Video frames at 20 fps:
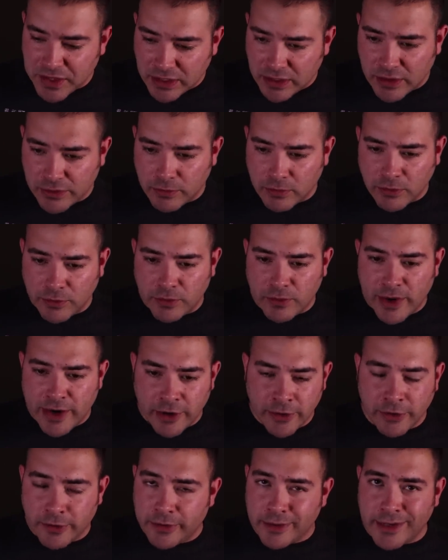Another little
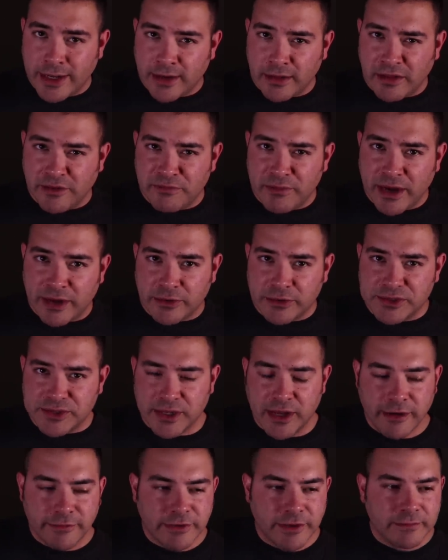error. Gotta love
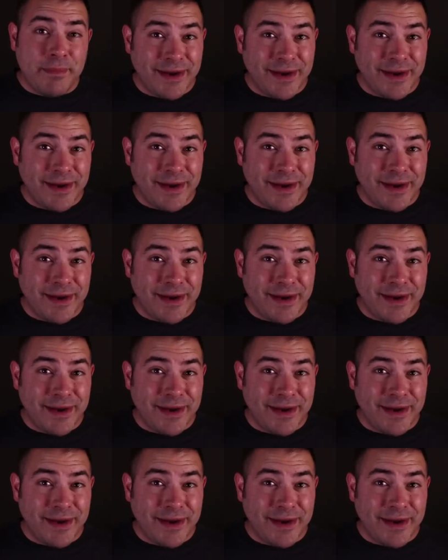Microsoft.